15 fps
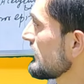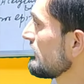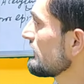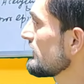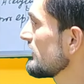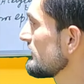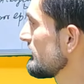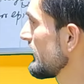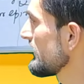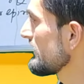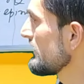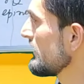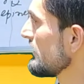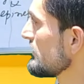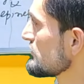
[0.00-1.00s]
governed
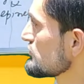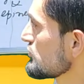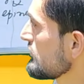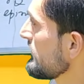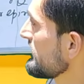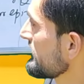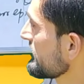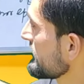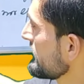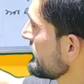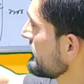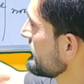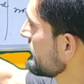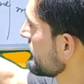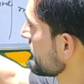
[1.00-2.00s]
by somatic
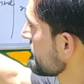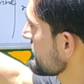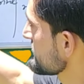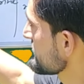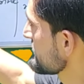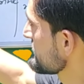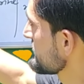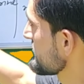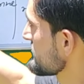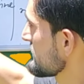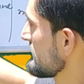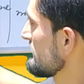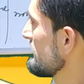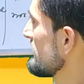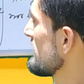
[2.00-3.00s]
nervous
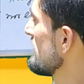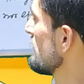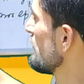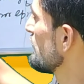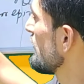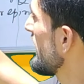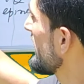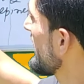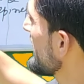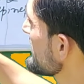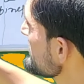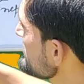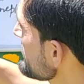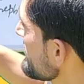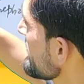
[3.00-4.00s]
system, while
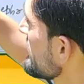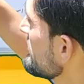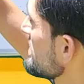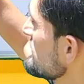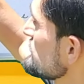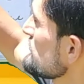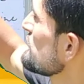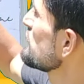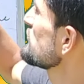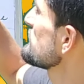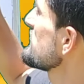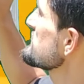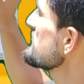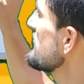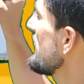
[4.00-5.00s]
as the smooth
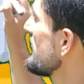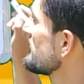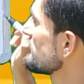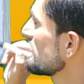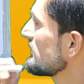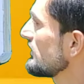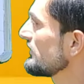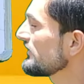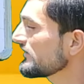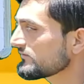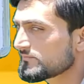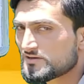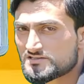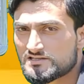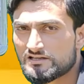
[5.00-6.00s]
muscle and the
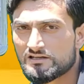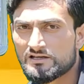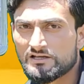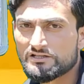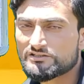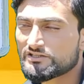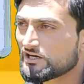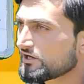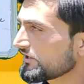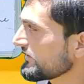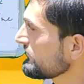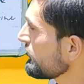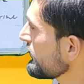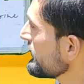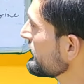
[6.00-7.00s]
cardiac muscle, they are
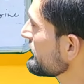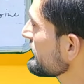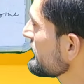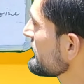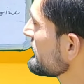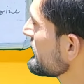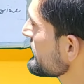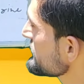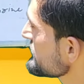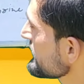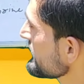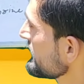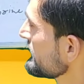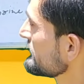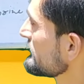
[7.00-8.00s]
involuntary in
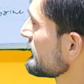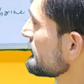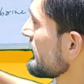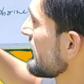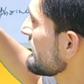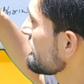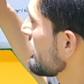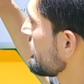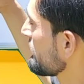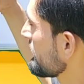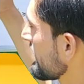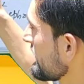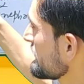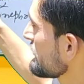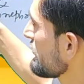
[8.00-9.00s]
nature. The type of
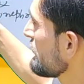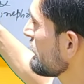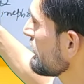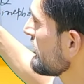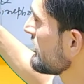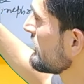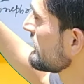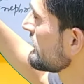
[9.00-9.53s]
control